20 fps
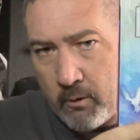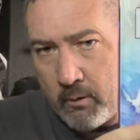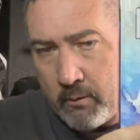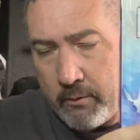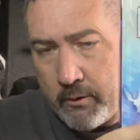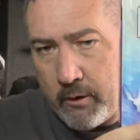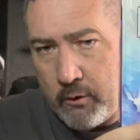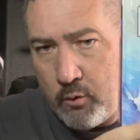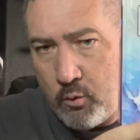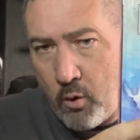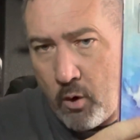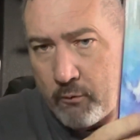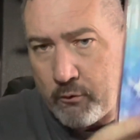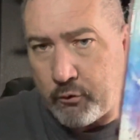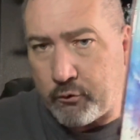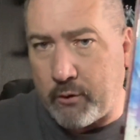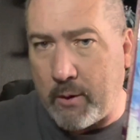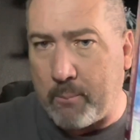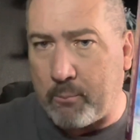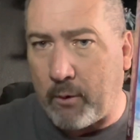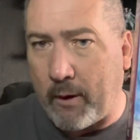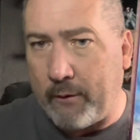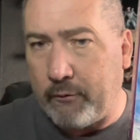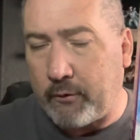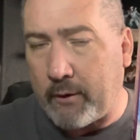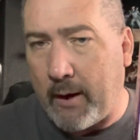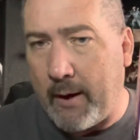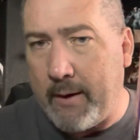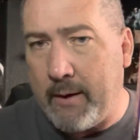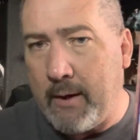the new Overstreet price
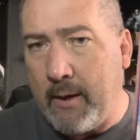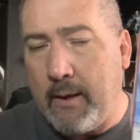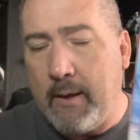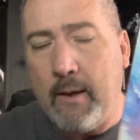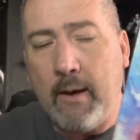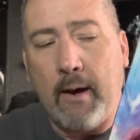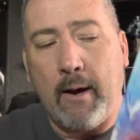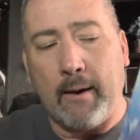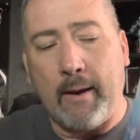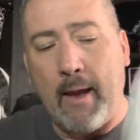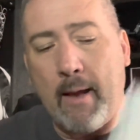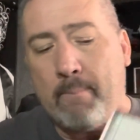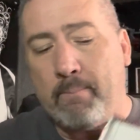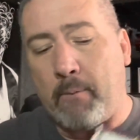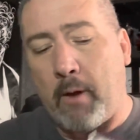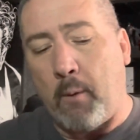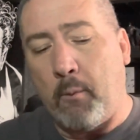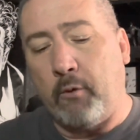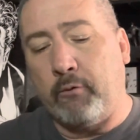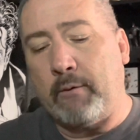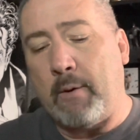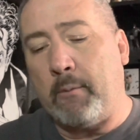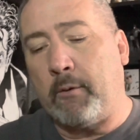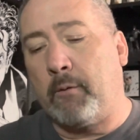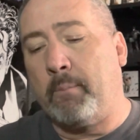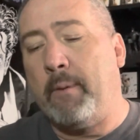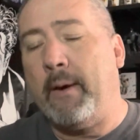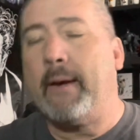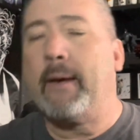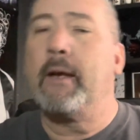guide. Again, I wasn't able to
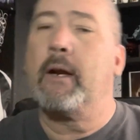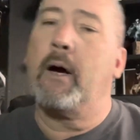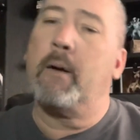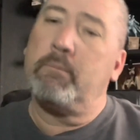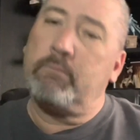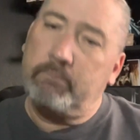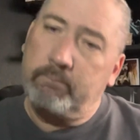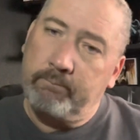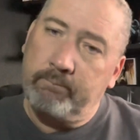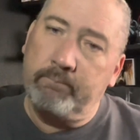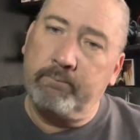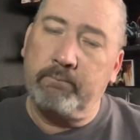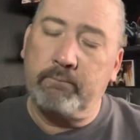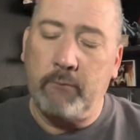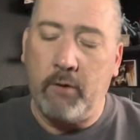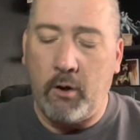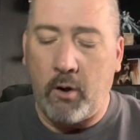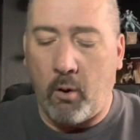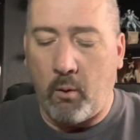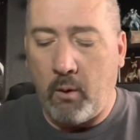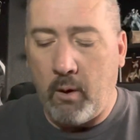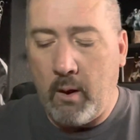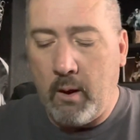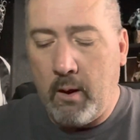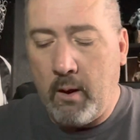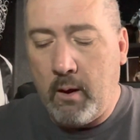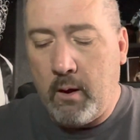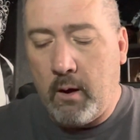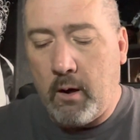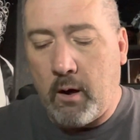pick it up, you know,
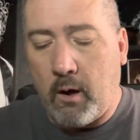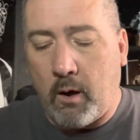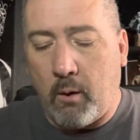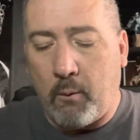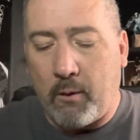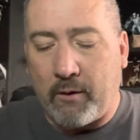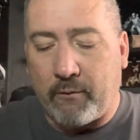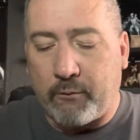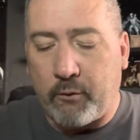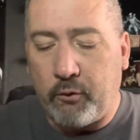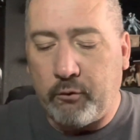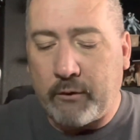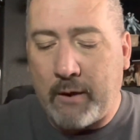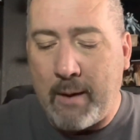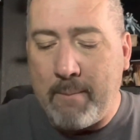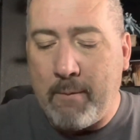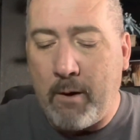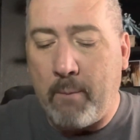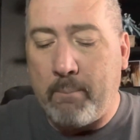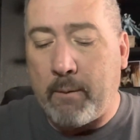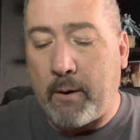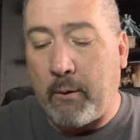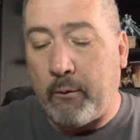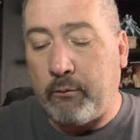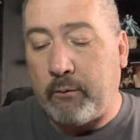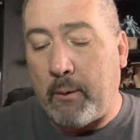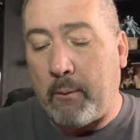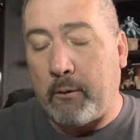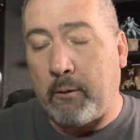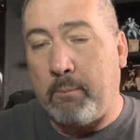uh, when it first came out, but I
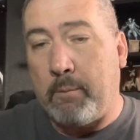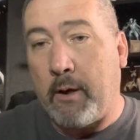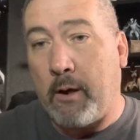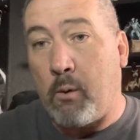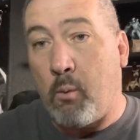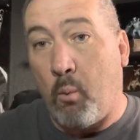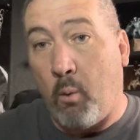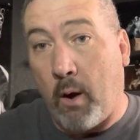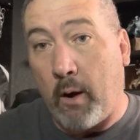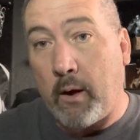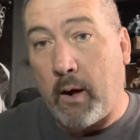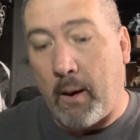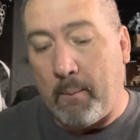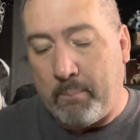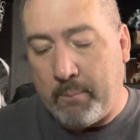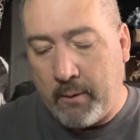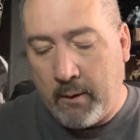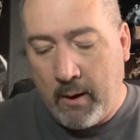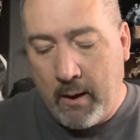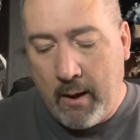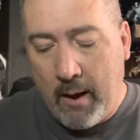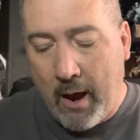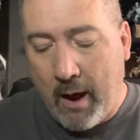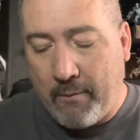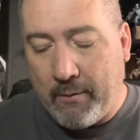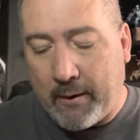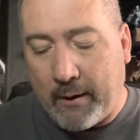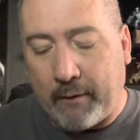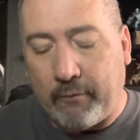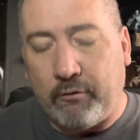was able to pick one up.
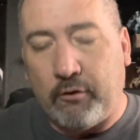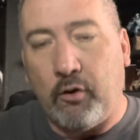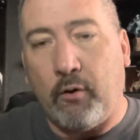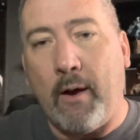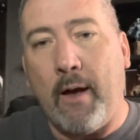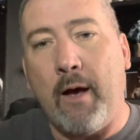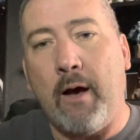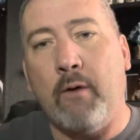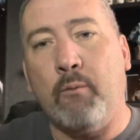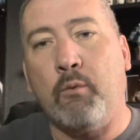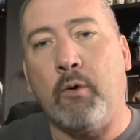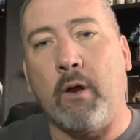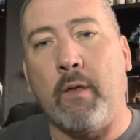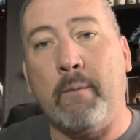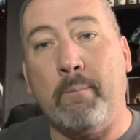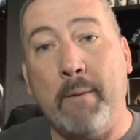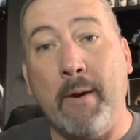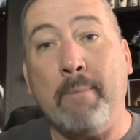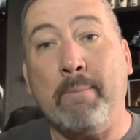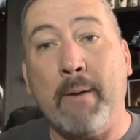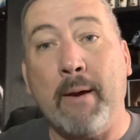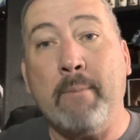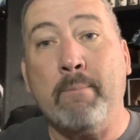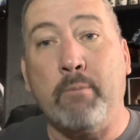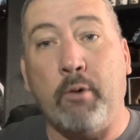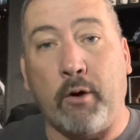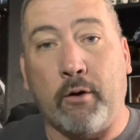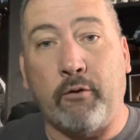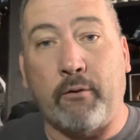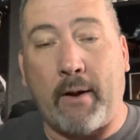And then I still have one of the big, big
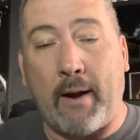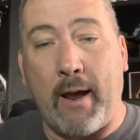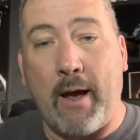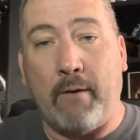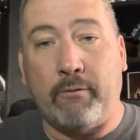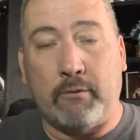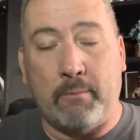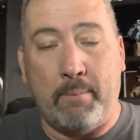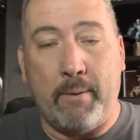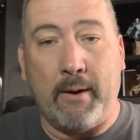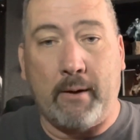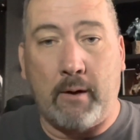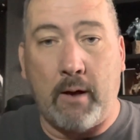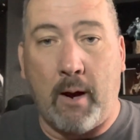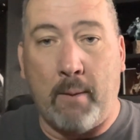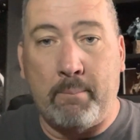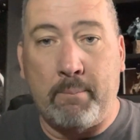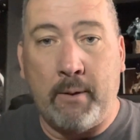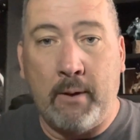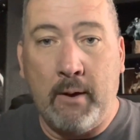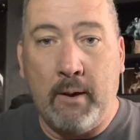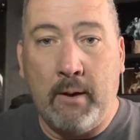books that I have to pick up